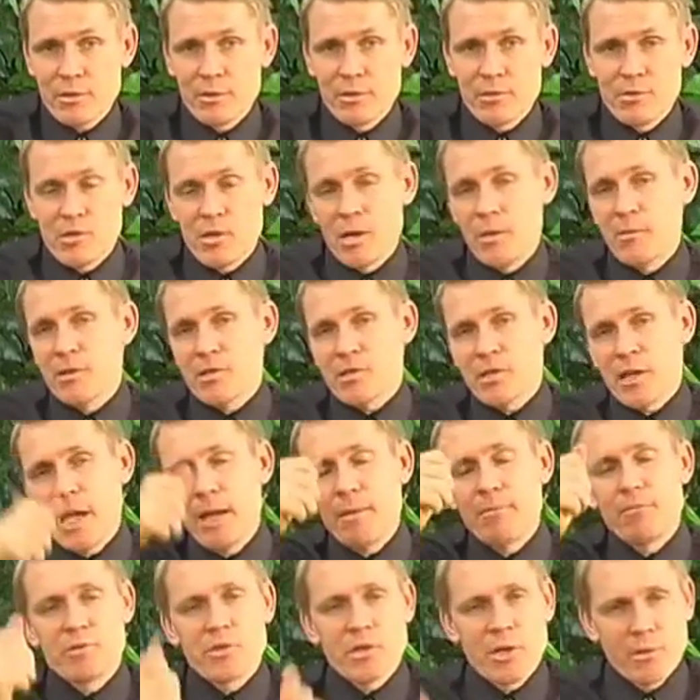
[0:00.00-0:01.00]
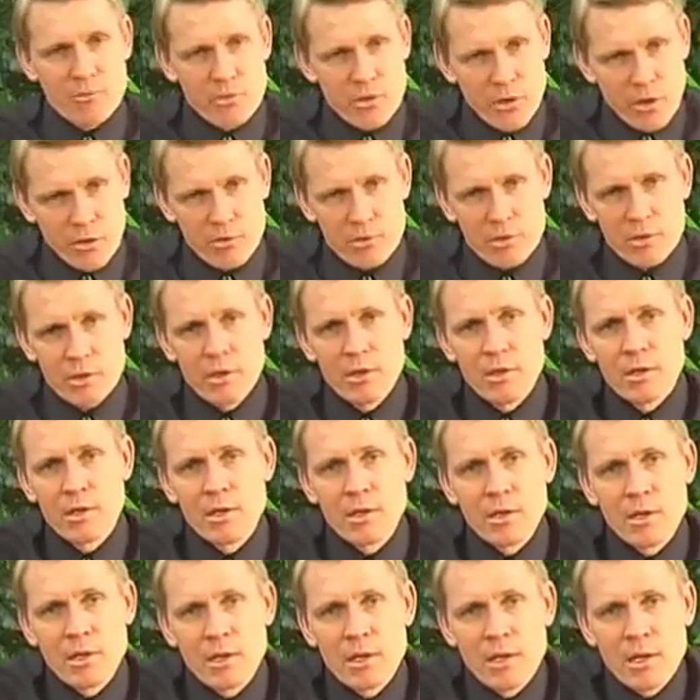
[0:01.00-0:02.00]
Some escape, some don't.
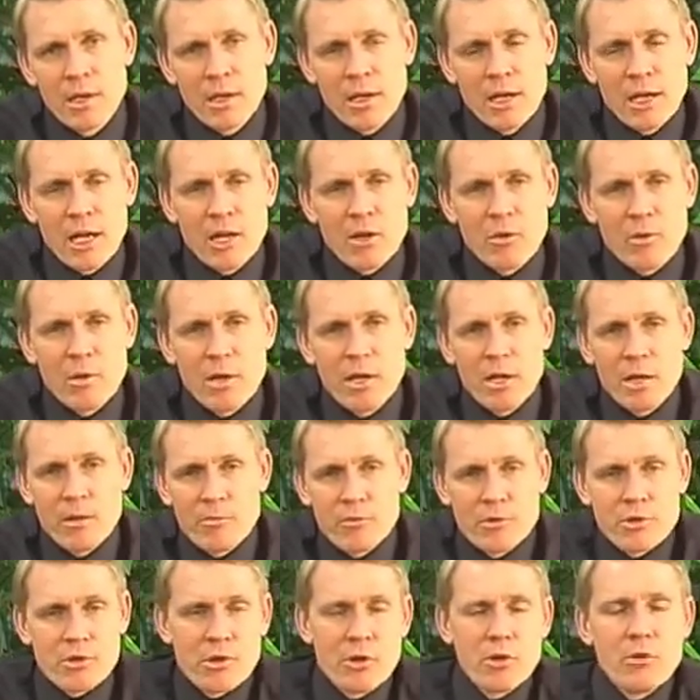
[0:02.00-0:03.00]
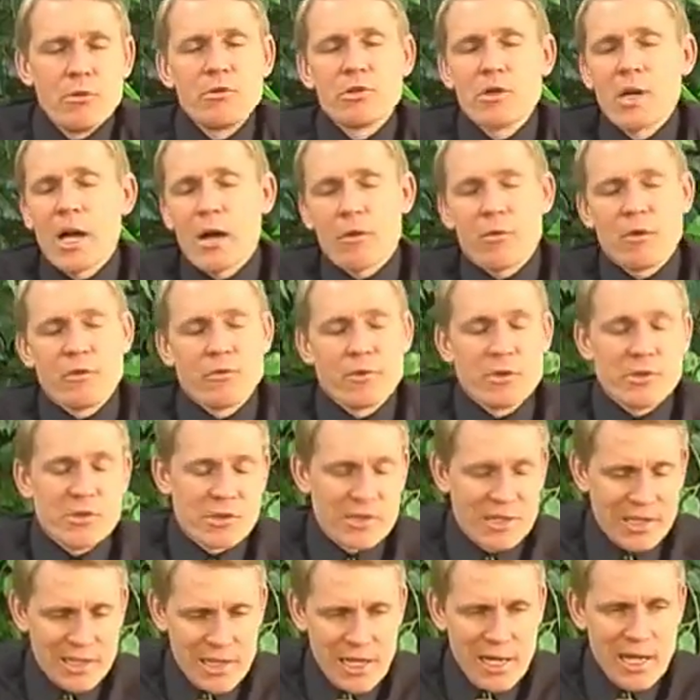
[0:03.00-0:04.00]
And you end up with huge aquifers
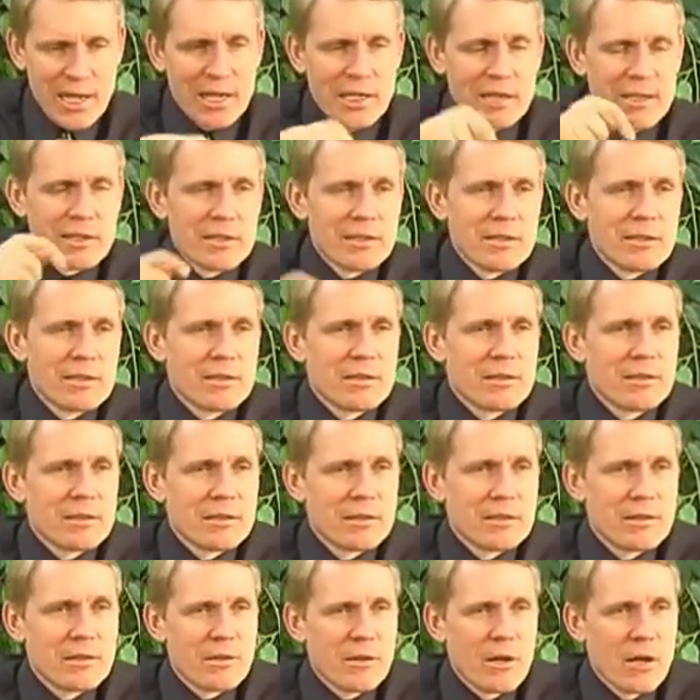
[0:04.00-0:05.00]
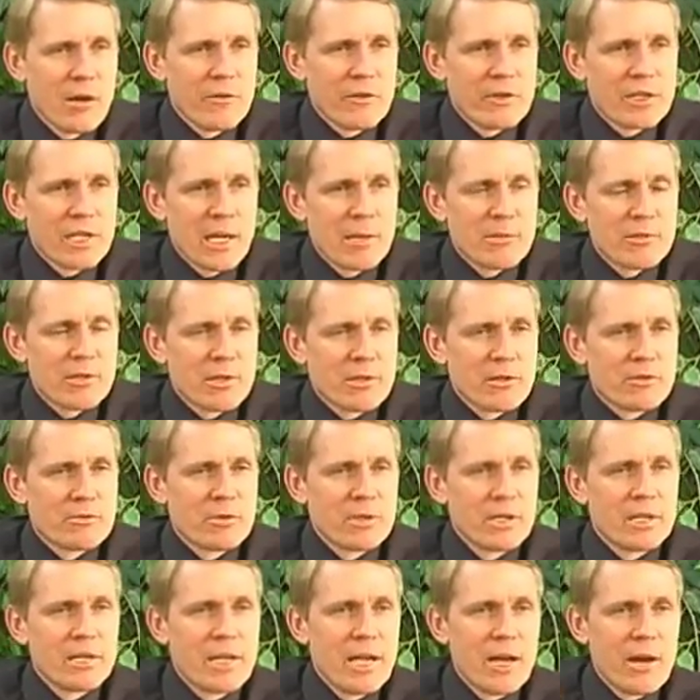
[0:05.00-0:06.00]
today. Oftentimes they'll
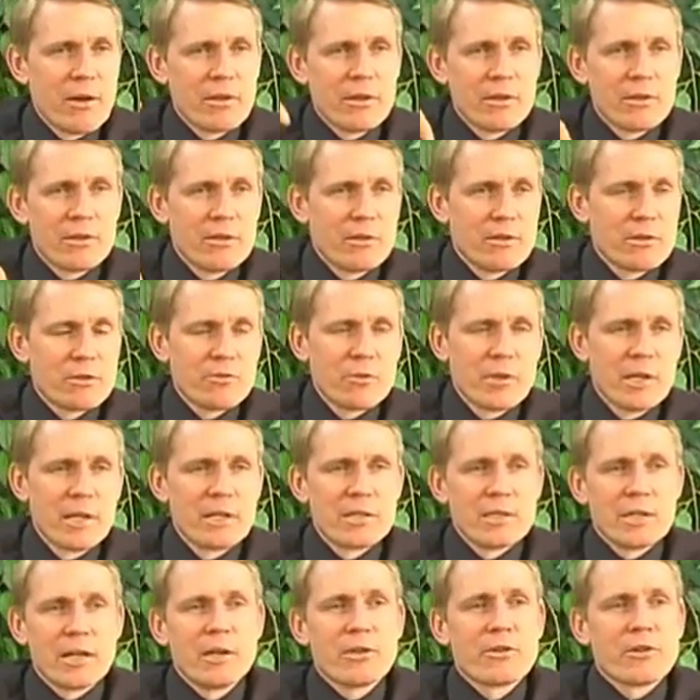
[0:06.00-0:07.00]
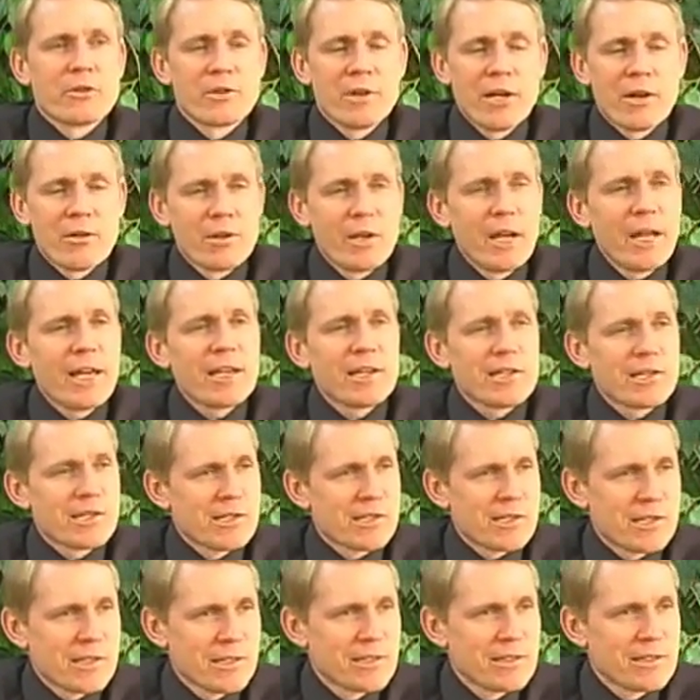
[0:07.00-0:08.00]
drill down and drill into underground
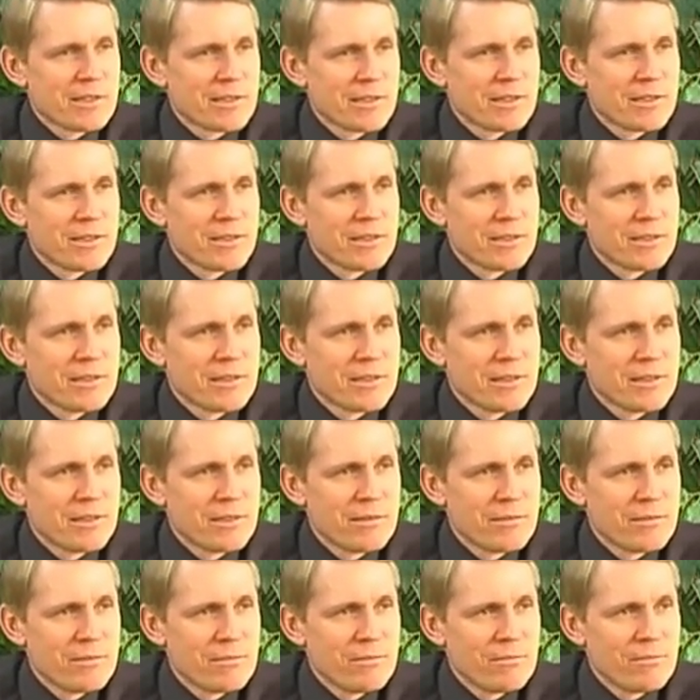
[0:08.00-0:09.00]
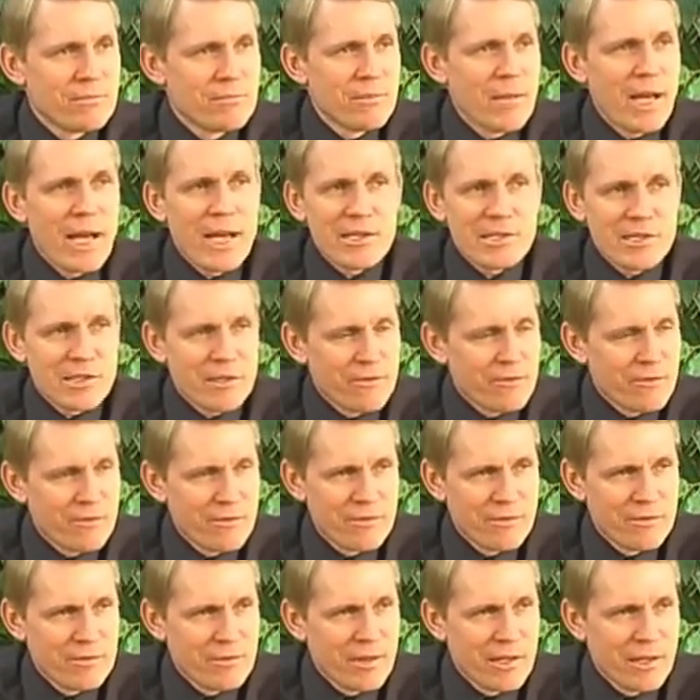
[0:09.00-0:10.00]
lakes. Massive
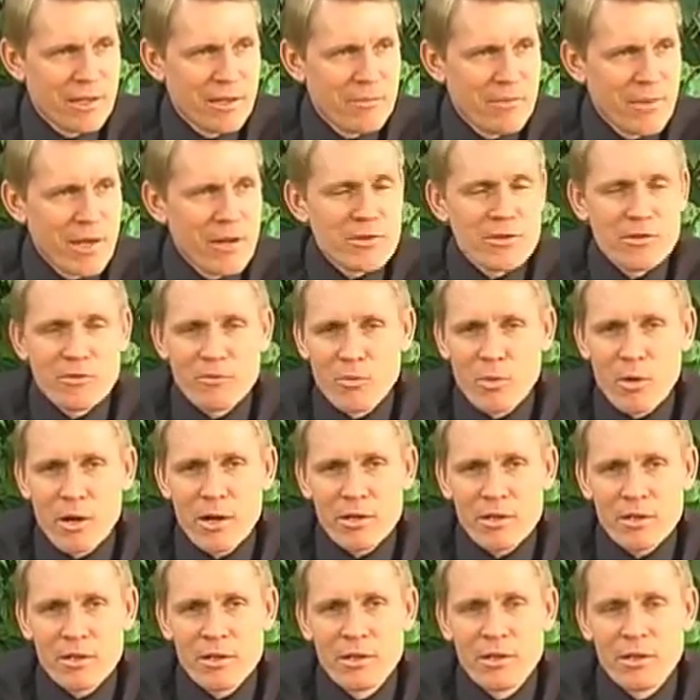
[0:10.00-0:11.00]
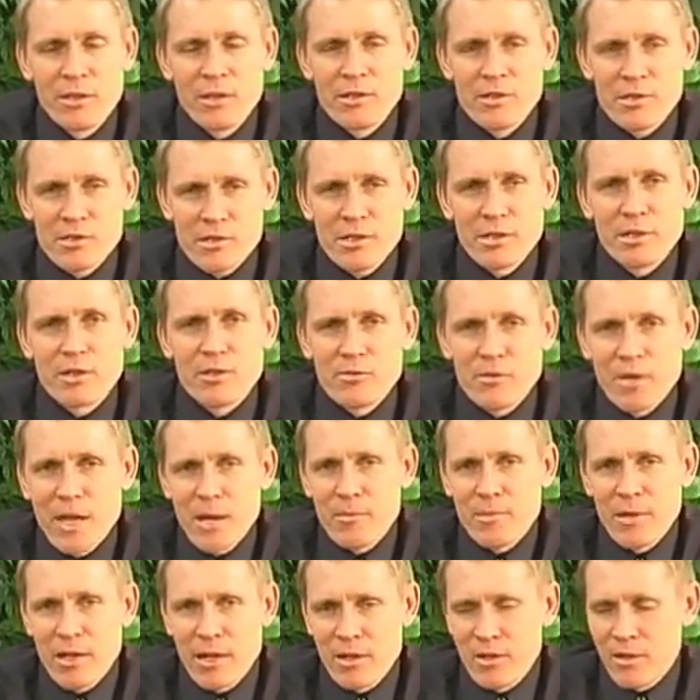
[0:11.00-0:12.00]
amounts of water still
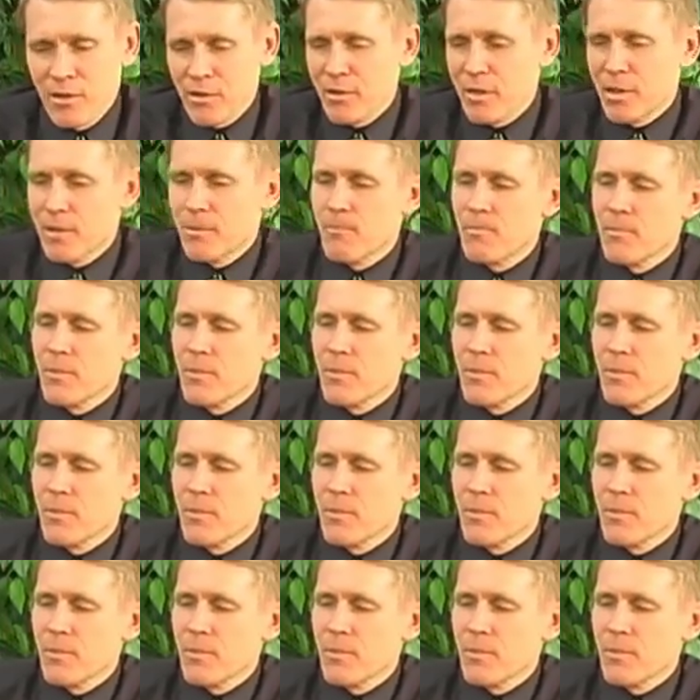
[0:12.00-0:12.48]
trapped down in the ground.